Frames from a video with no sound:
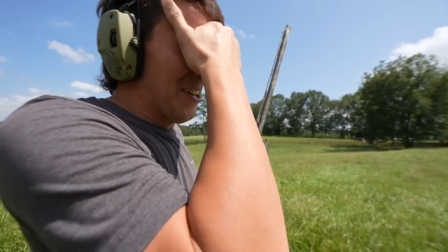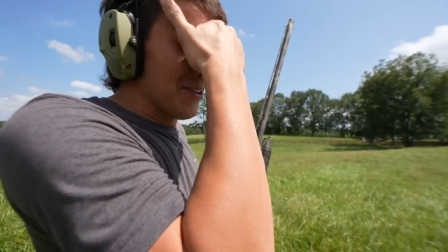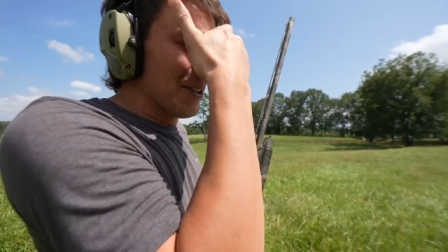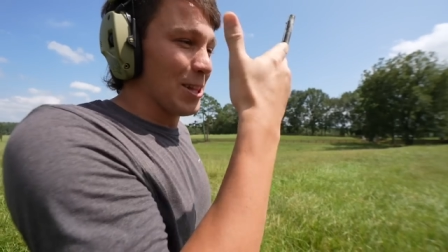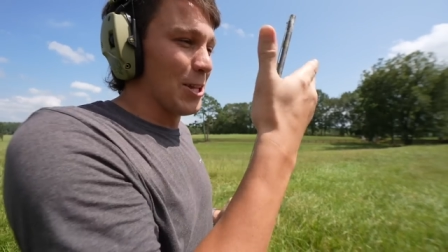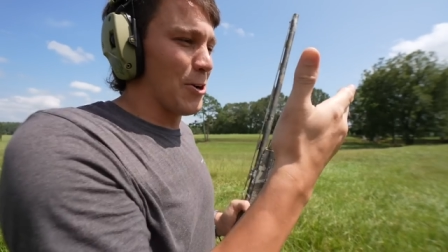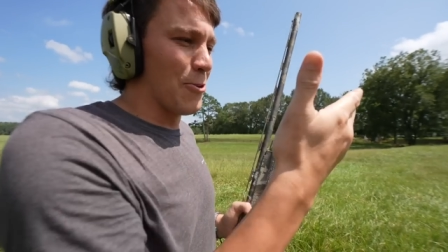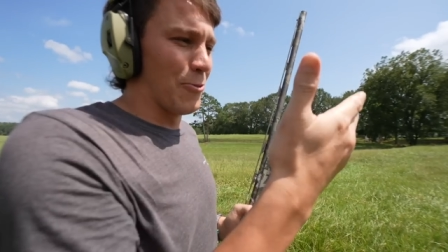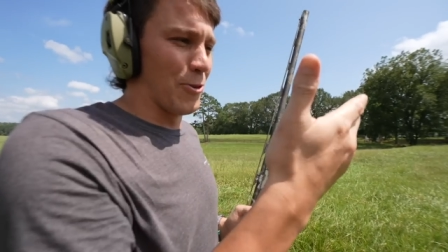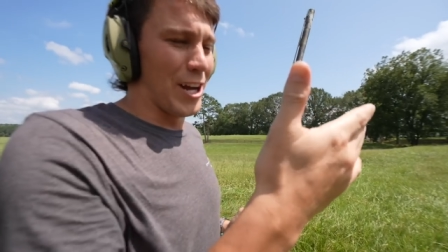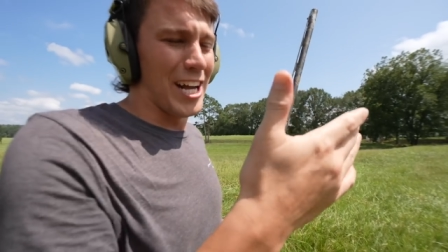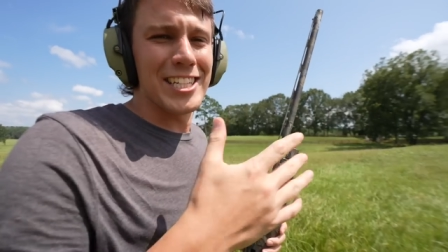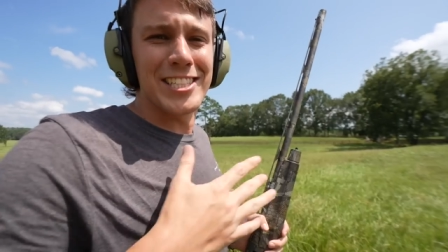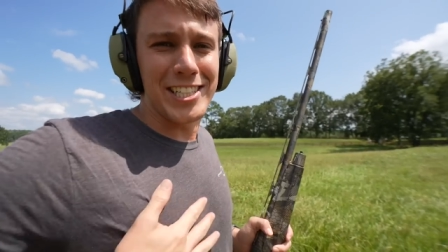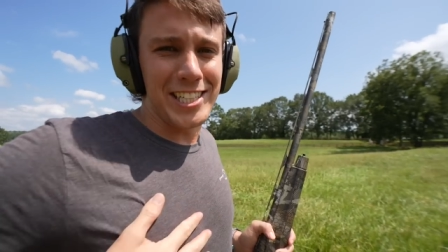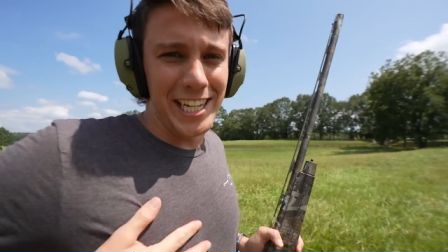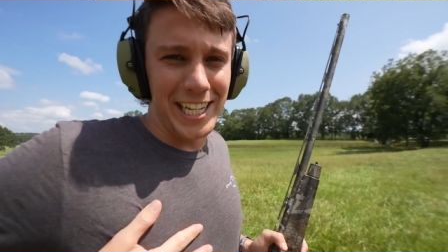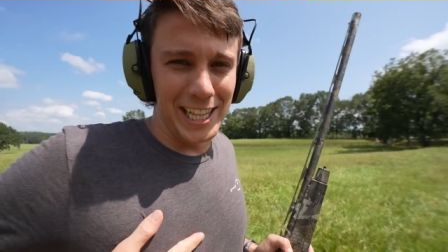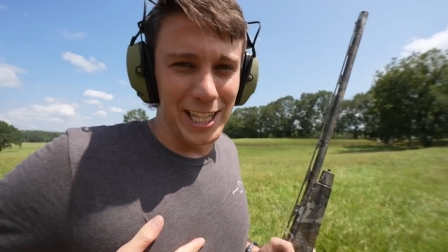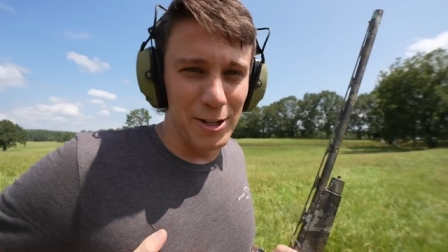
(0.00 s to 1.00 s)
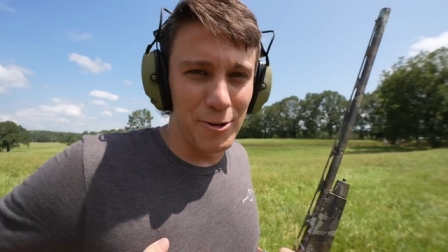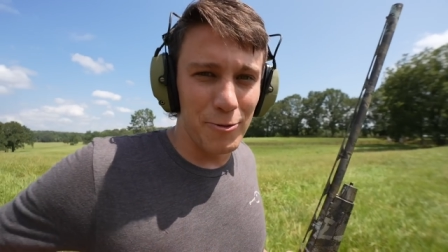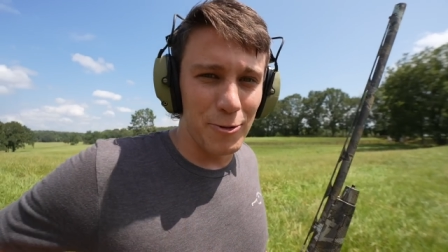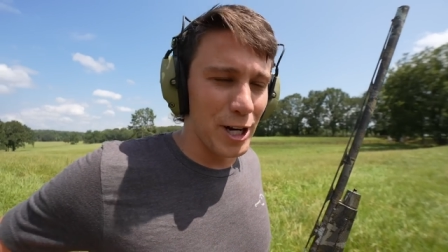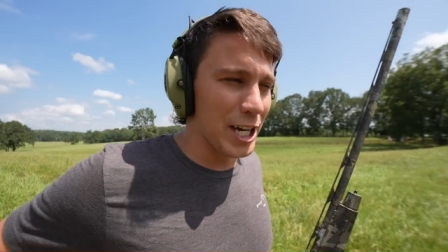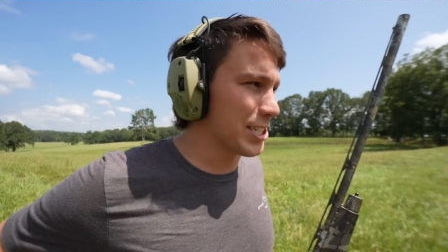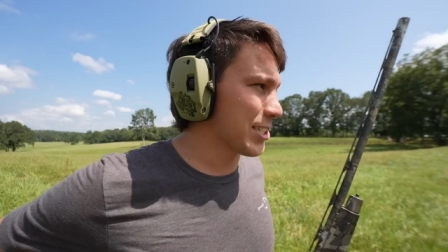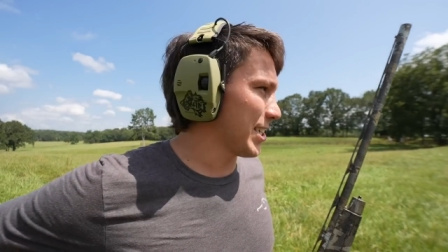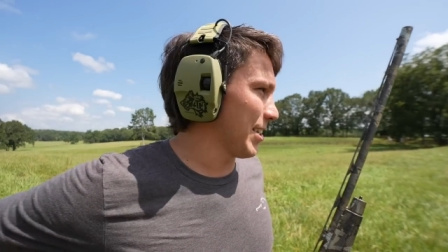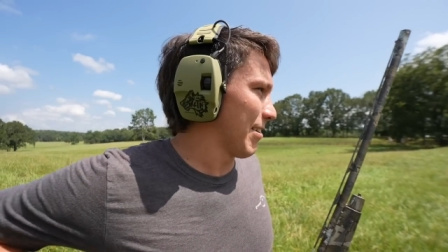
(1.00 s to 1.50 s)
A little rusty, a little
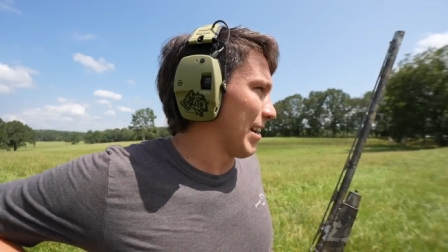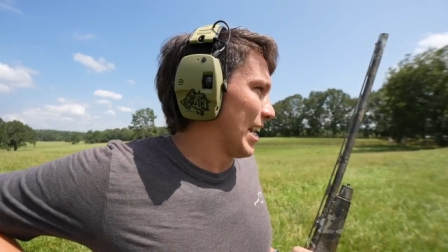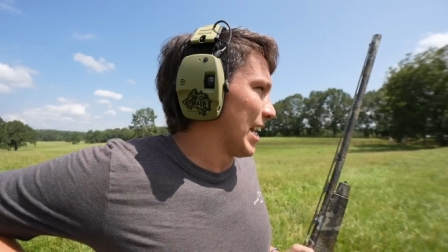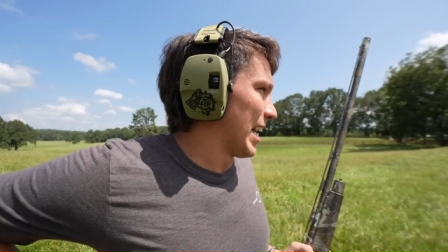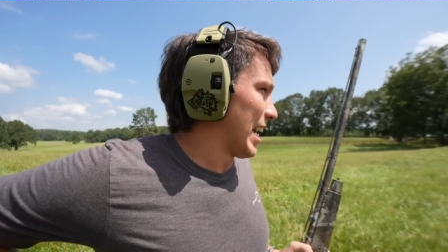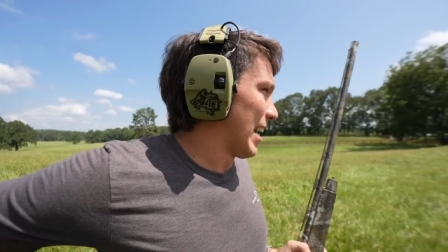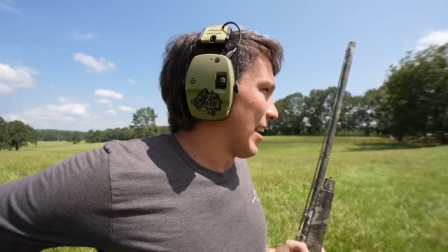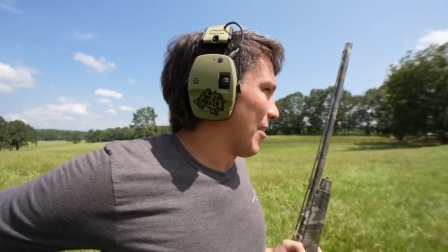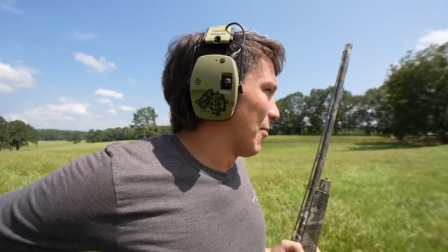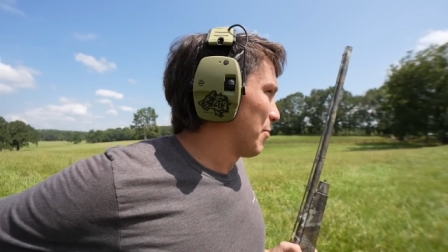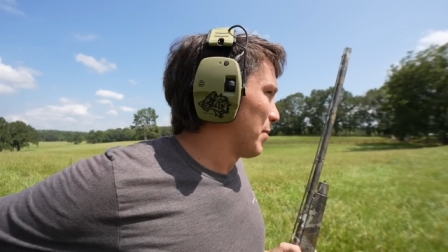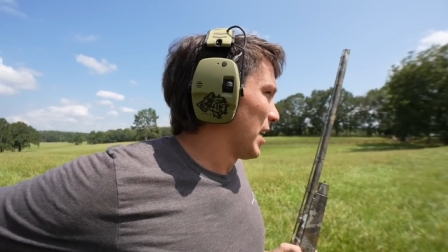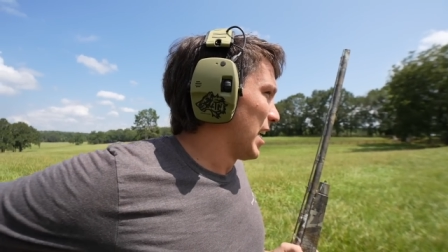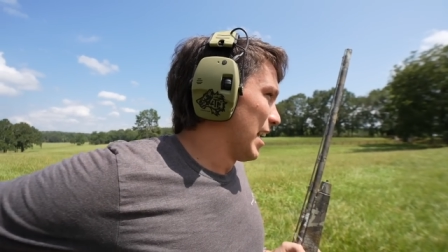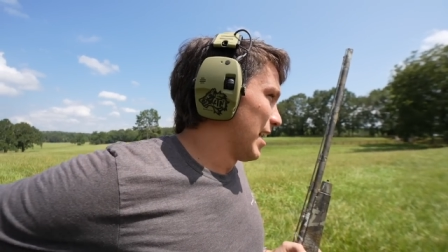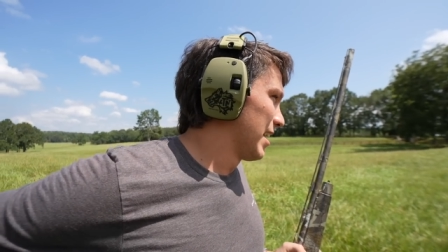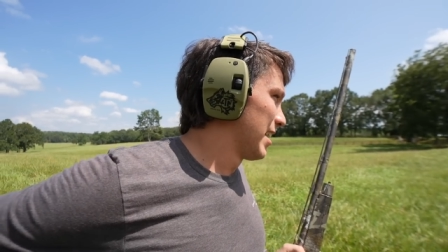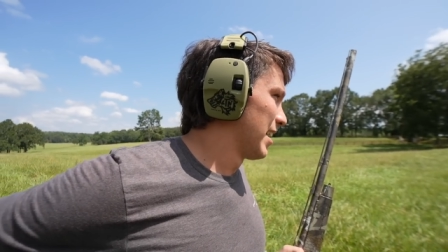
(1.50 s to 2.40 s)
rusty right now, but.